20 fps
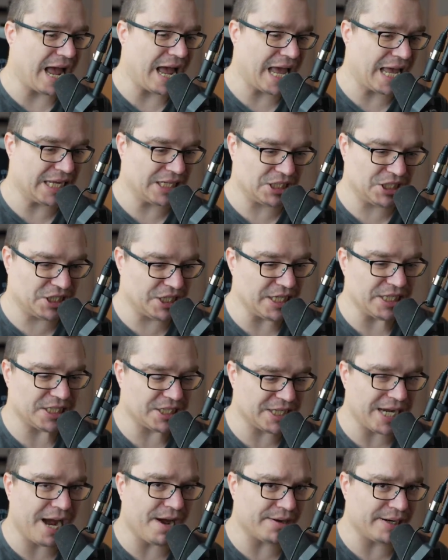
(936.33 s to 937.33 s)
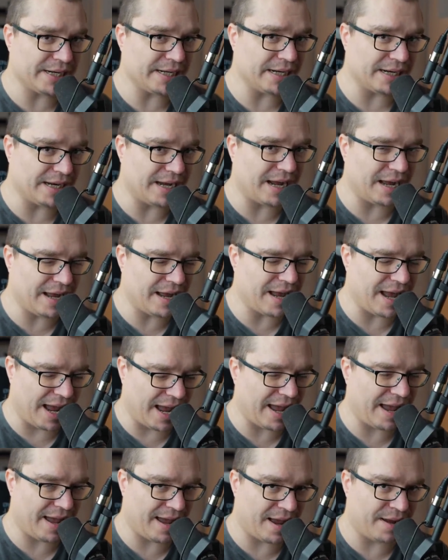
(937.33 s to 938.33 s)
she shouted,
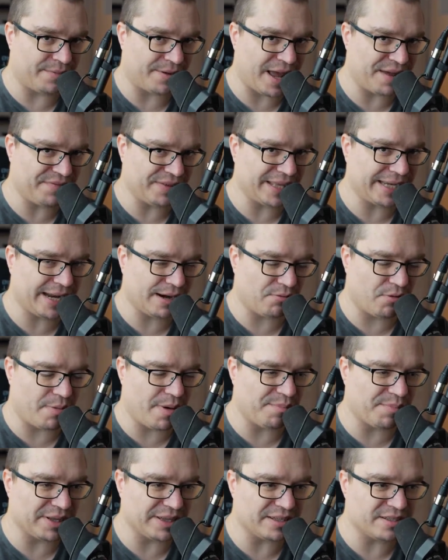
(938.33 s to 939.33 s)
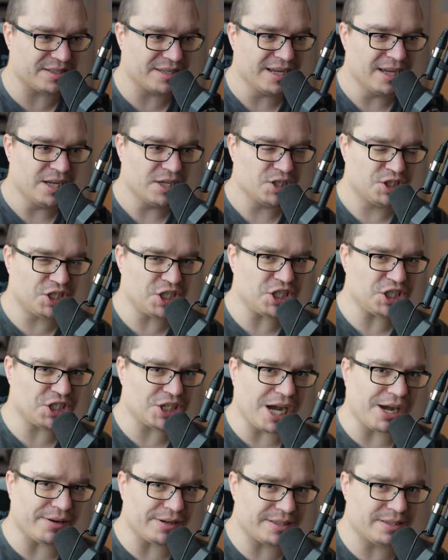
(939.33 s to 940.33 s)
I feel like I remember this, she
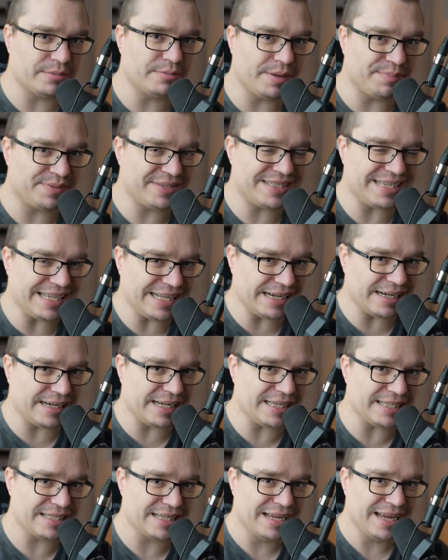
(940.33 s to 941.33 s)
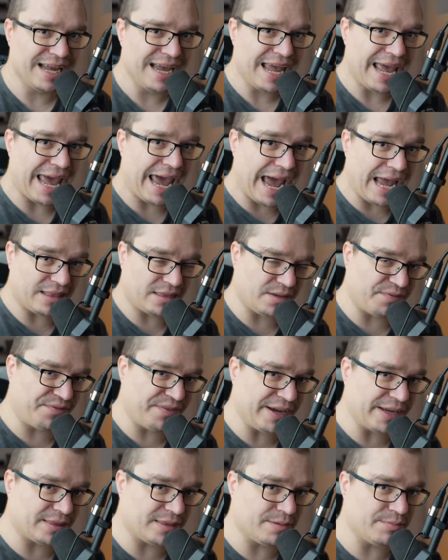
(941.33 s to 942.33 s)
shouted some obscenities at the
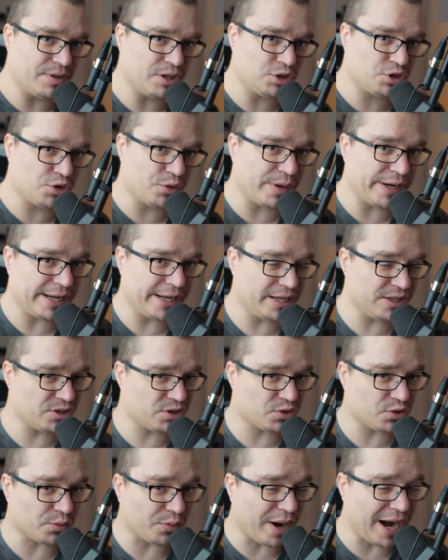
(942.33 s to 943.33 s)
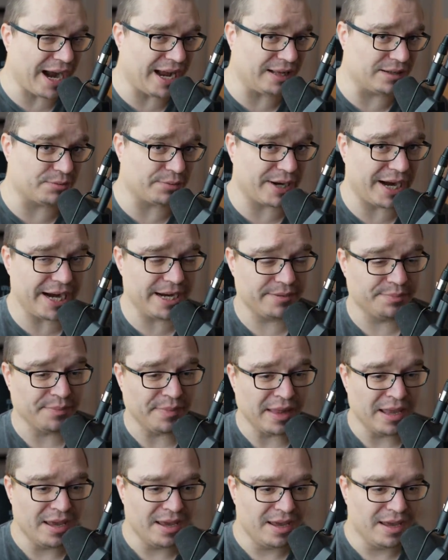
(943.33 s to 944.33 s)
victim during his trial, right?
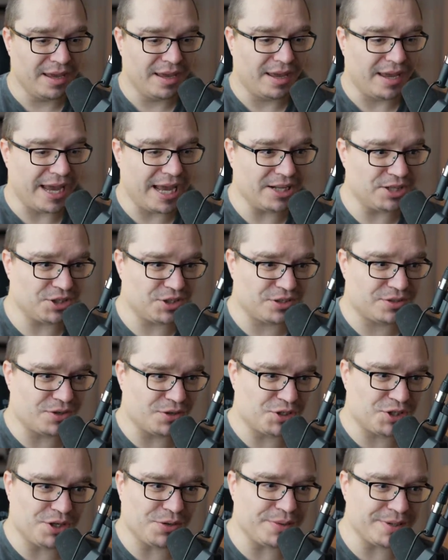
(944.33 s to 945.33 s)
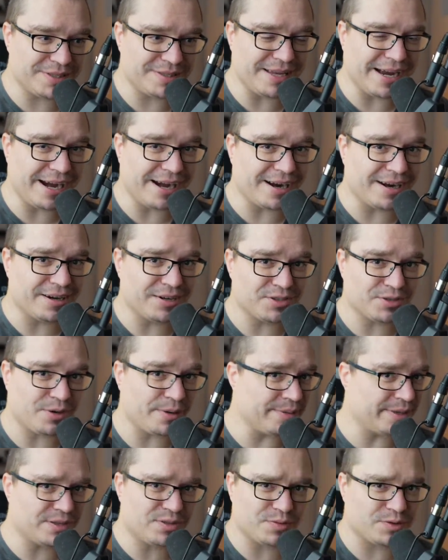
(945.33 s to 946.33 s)
And so she was there,
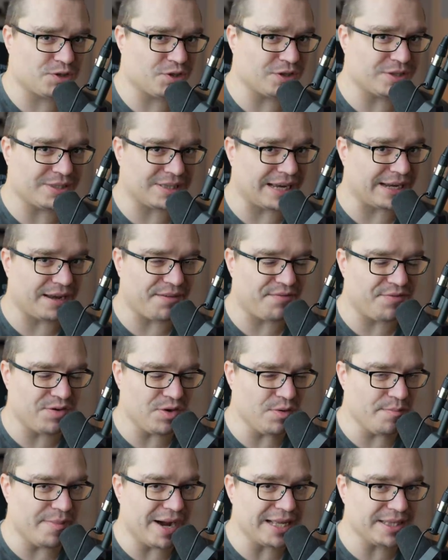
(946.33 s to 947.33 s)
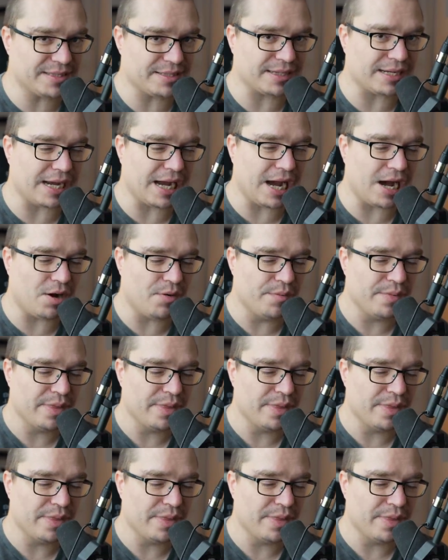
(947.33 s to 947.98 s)
this was just like a few months ago,